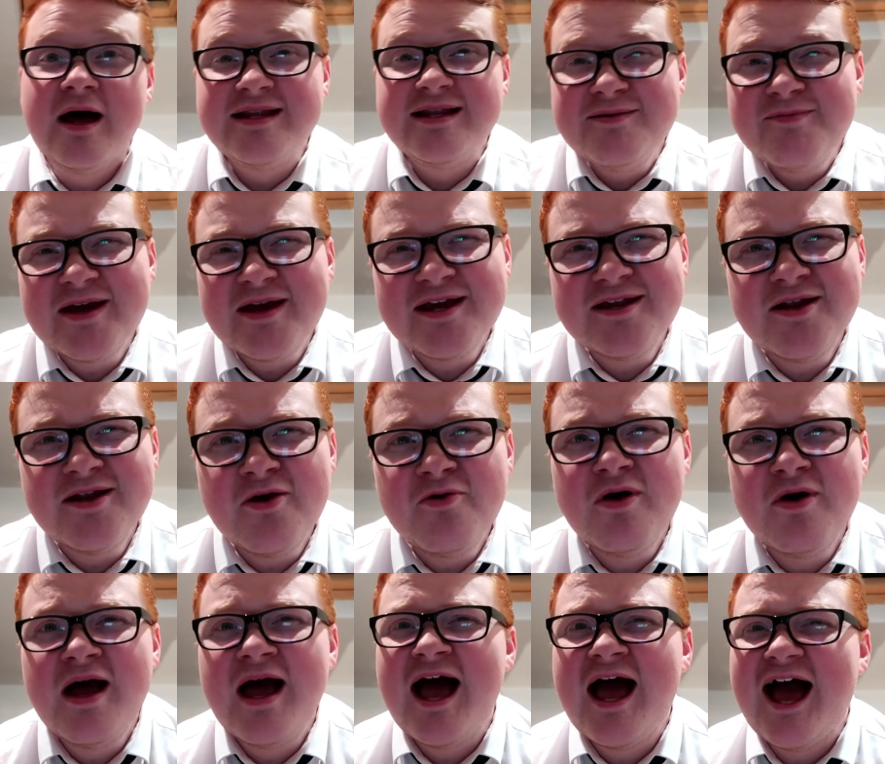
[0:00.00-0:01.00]
I did make a
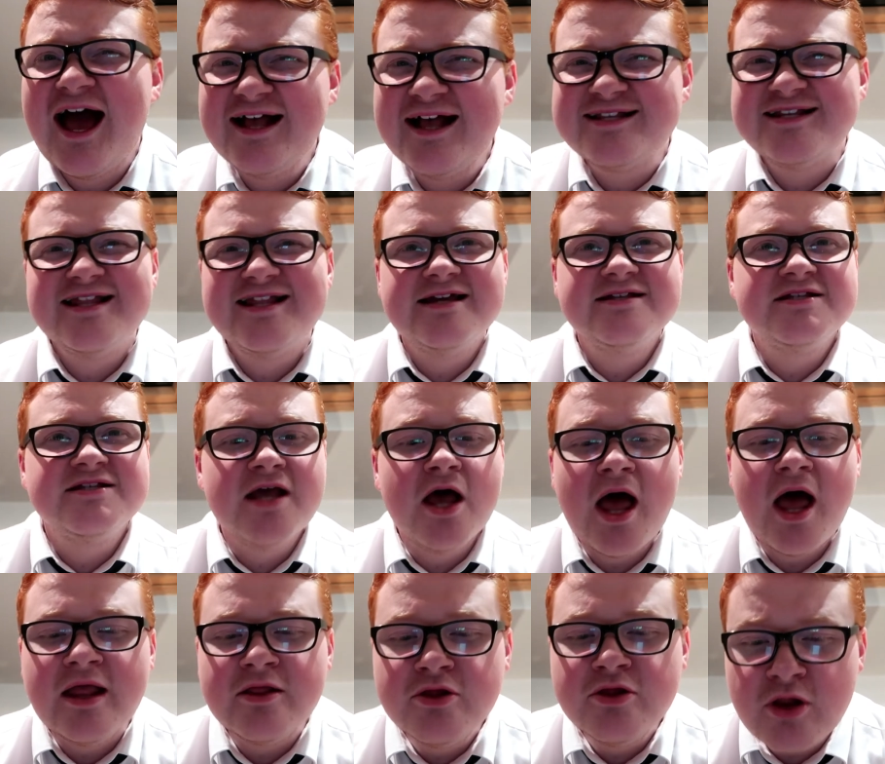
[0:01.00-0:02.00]
note,
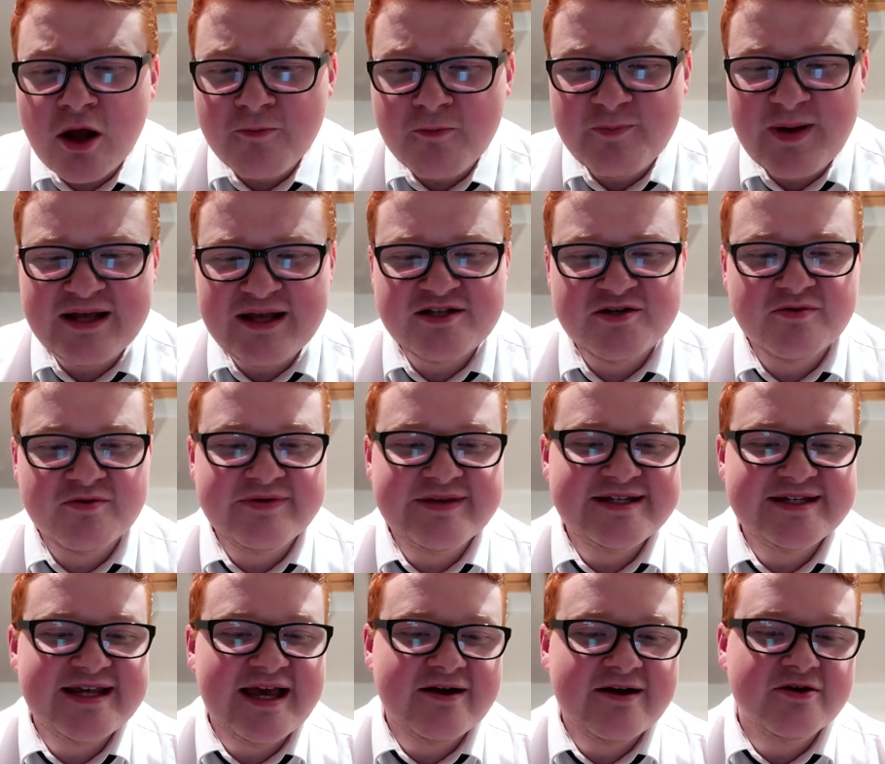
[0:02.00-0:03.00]
Atalanta a lot better in
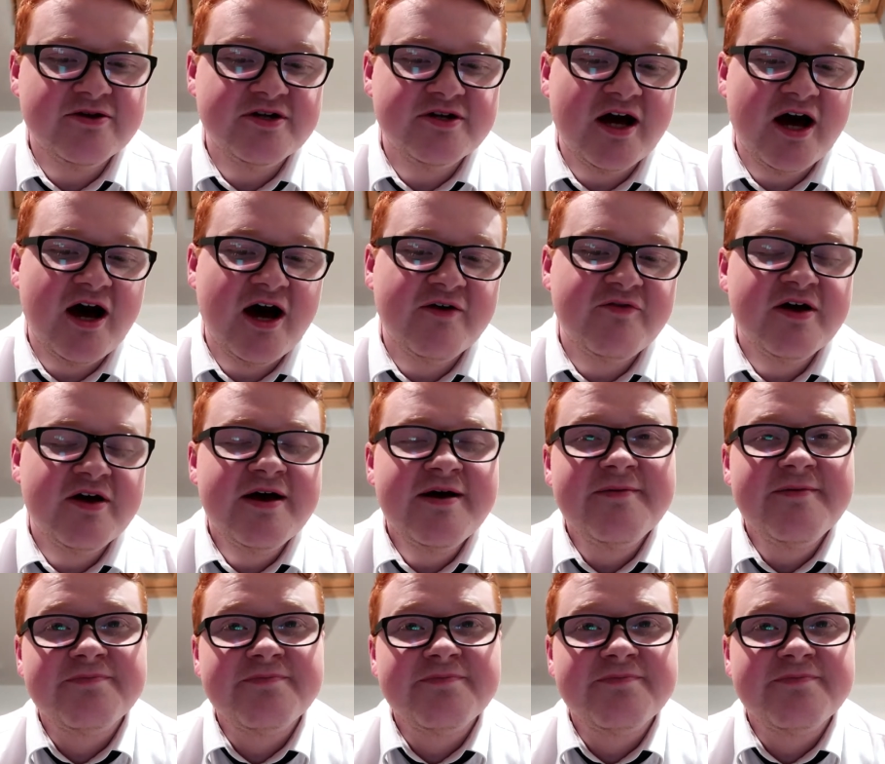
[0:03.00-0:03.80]
the second half.